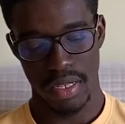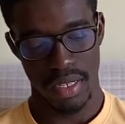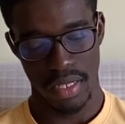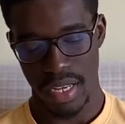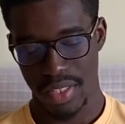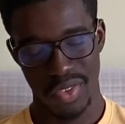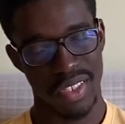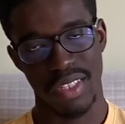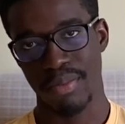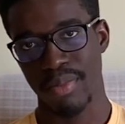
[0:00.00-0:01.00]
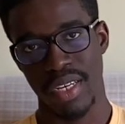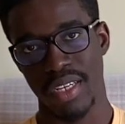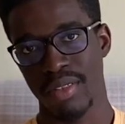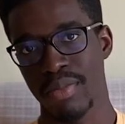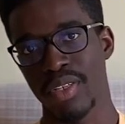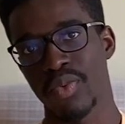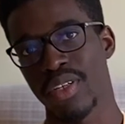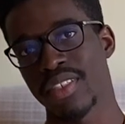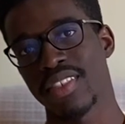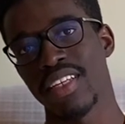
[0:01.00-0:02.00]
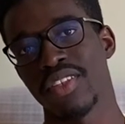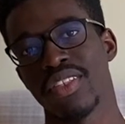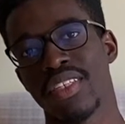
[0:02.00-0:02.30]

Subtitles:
Yeah, those are the main ones. Then,